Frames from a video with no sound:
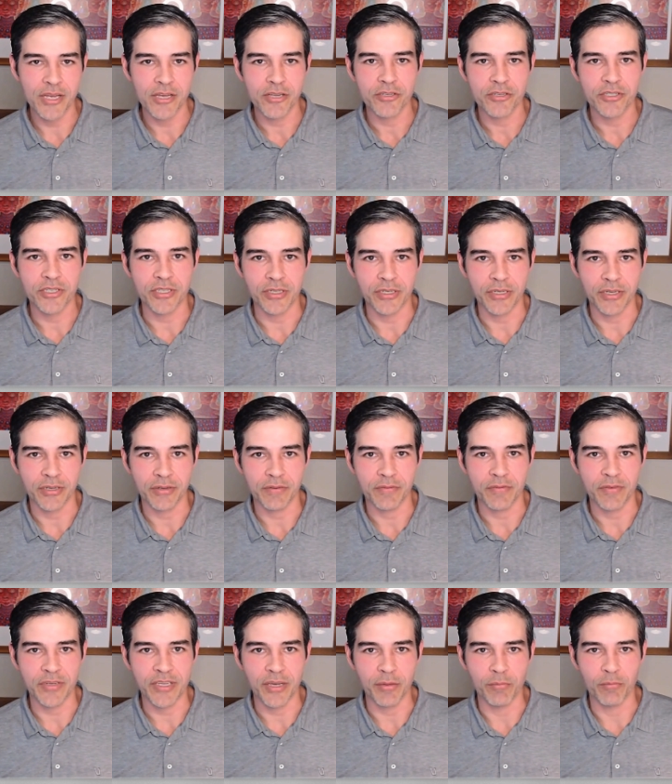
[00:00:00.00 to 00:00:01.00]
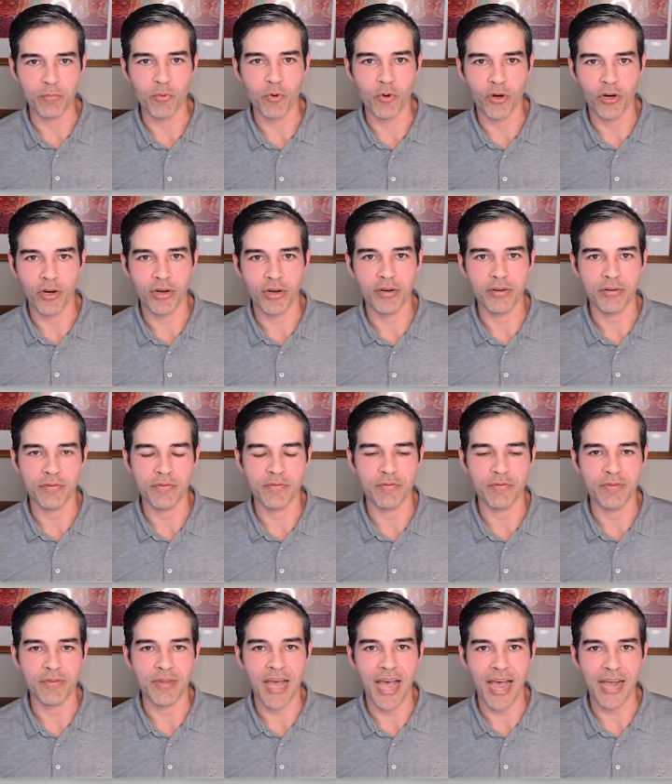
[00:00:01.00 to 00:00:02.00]
to get more
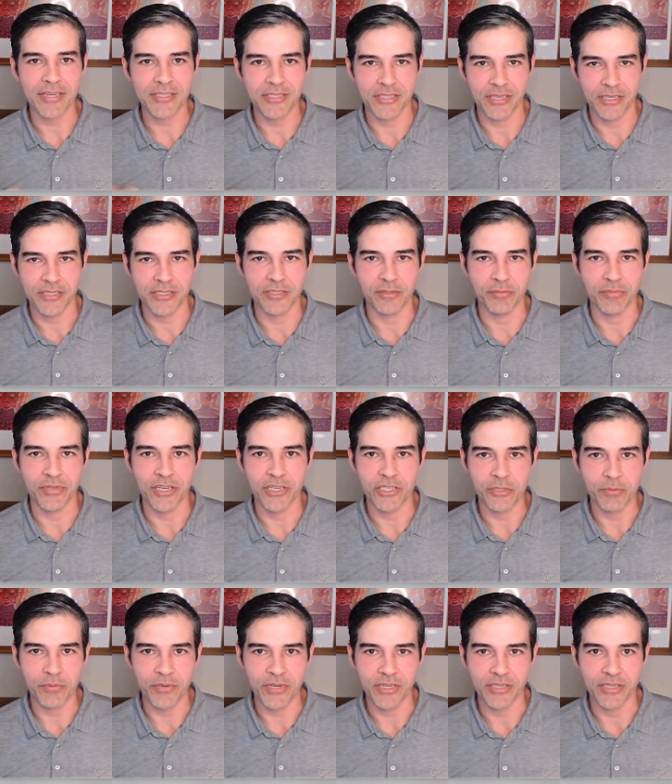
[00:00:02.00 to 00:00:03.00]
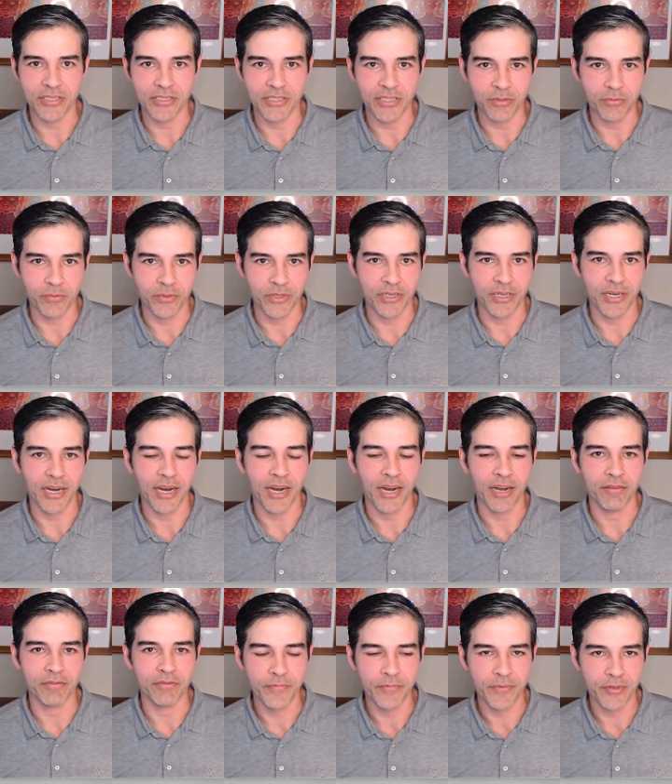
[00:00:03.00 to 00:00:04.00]
access to BHB that they wouldn't
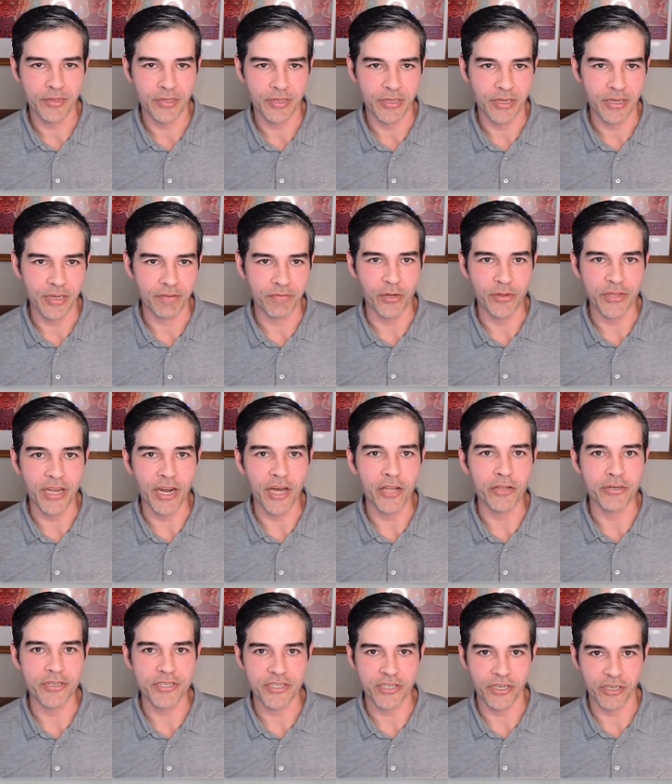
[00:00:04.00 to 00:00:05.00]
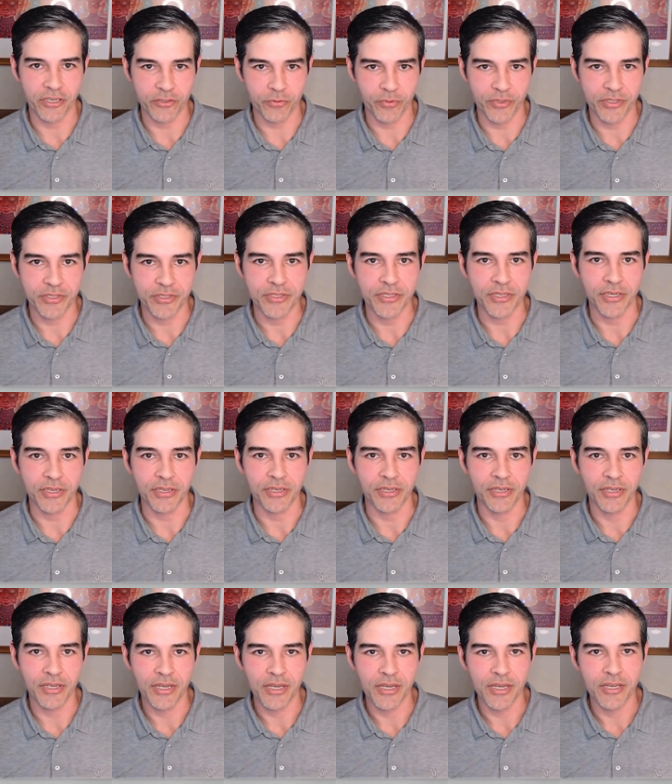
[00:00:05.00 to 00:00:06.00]
have if the other cells would see.
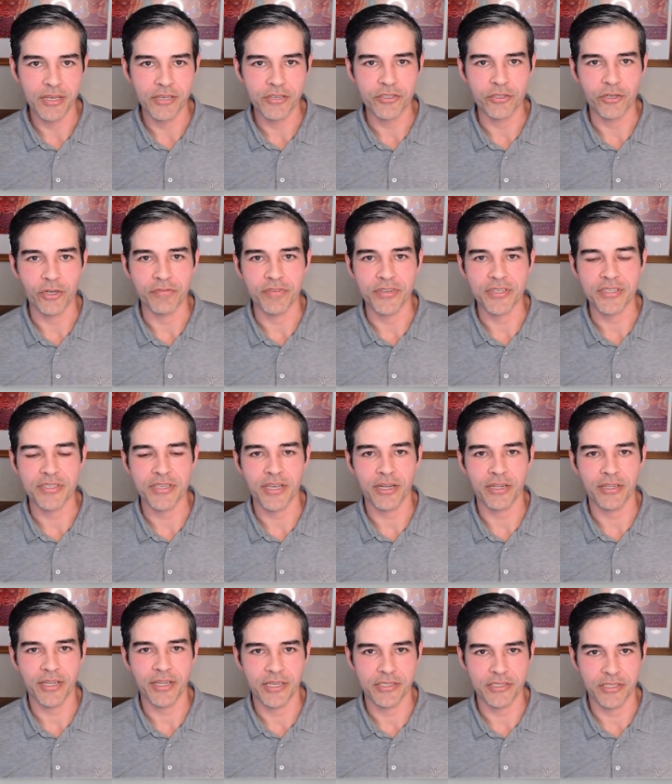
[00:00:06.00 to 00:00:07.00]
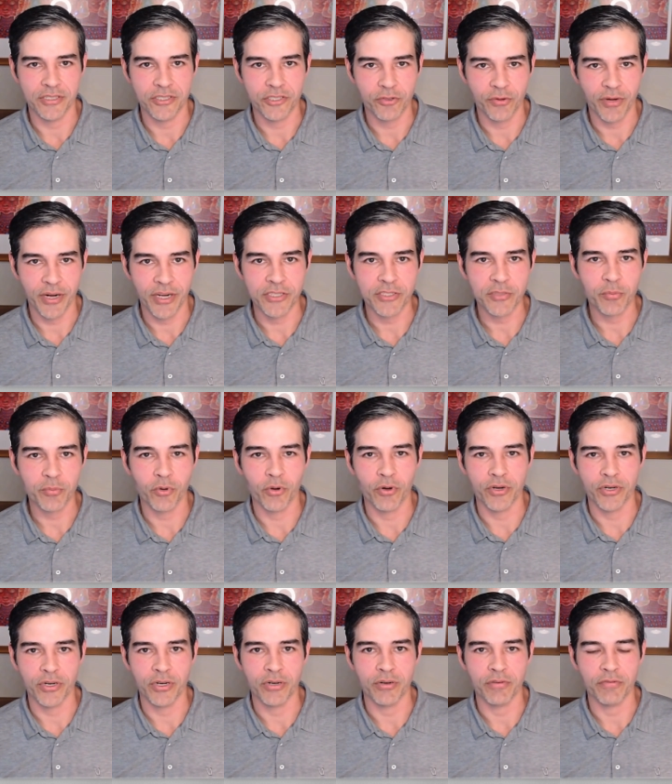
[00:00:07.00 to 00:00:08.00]
So if a cell has a
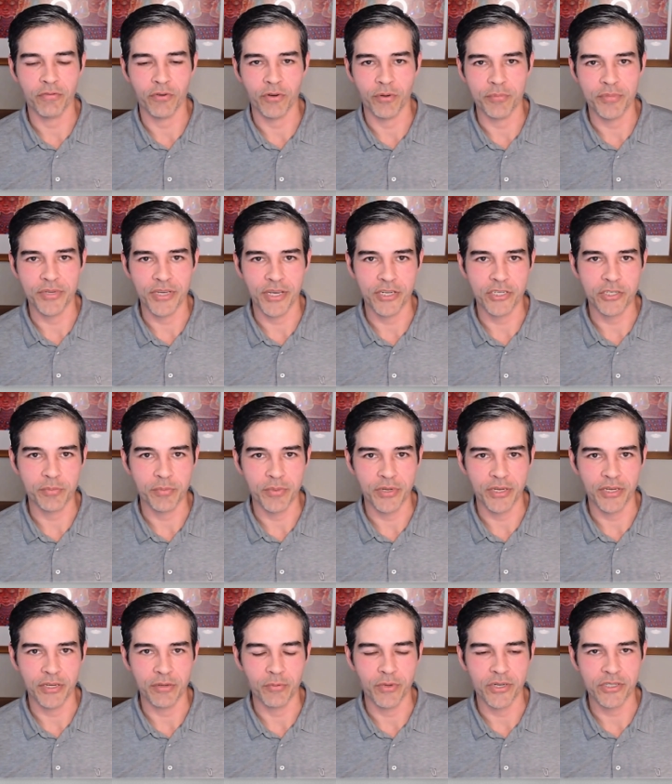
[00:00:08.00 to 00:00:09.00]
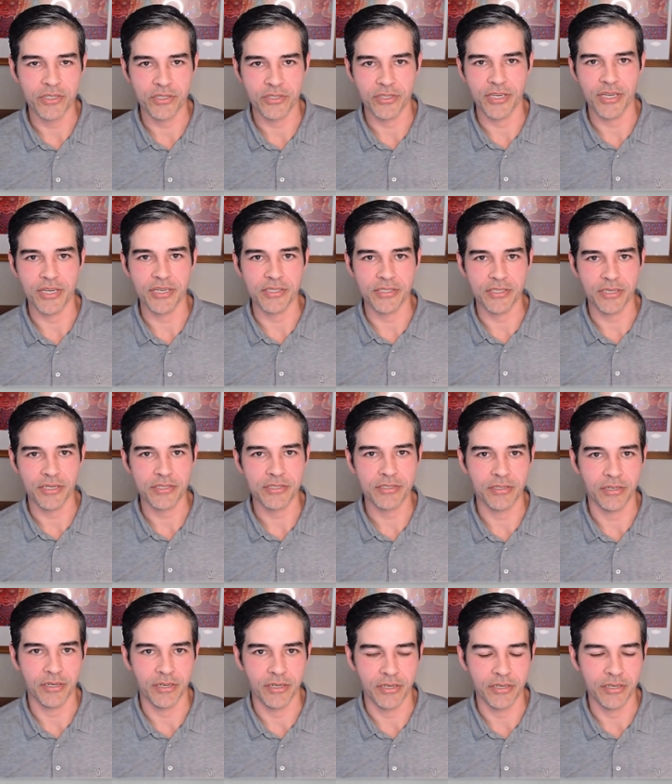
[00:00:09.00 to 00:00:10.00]
transporter for BHB, which they exist
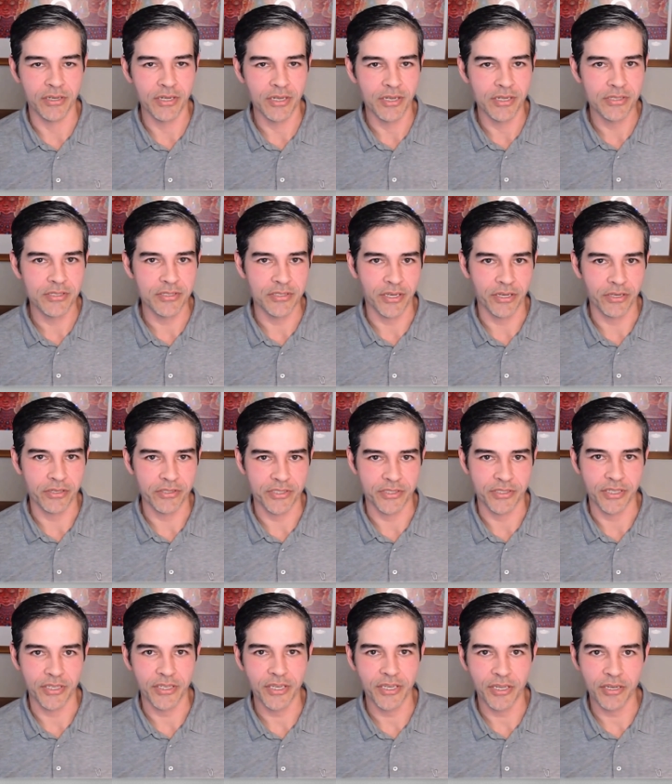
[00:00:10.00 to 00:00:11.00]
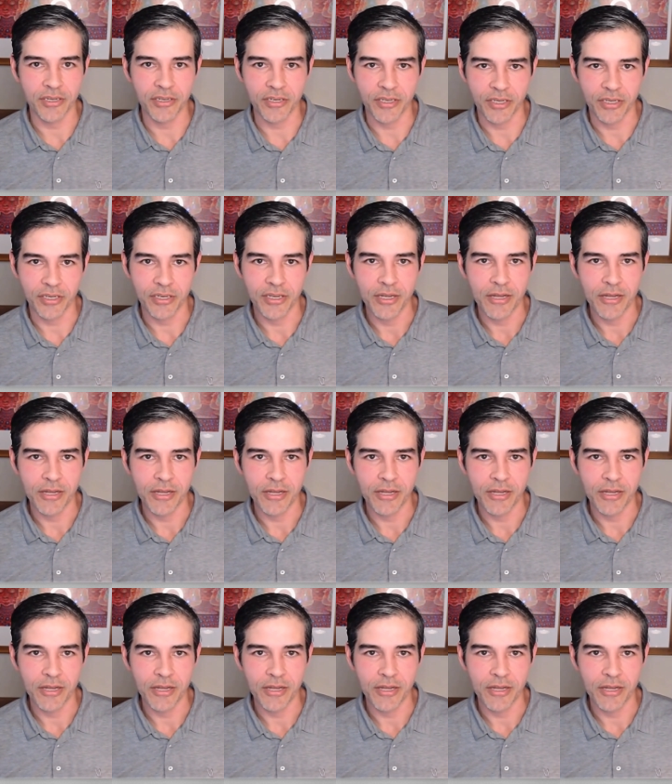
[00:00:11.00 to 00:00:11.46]
on cells in the kidney,